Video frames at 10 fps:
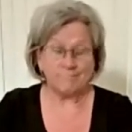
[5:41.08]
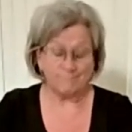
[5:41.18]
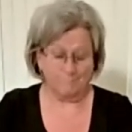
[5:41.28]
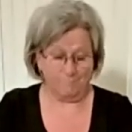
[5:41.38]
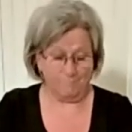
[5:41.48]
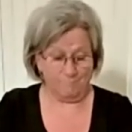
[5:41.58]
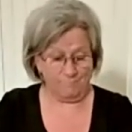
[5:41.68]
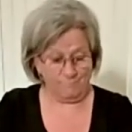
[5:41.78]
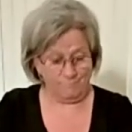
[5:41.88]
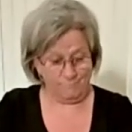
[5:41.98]

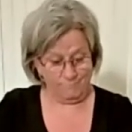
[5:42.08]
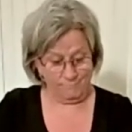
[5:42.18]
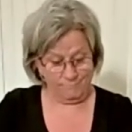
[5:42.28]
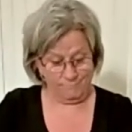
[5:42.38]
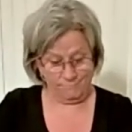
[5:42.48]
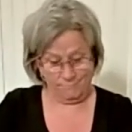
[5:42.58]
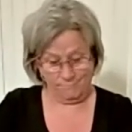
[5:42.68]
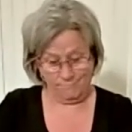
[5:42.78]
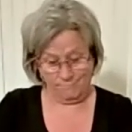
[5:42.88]
Nobody speaks.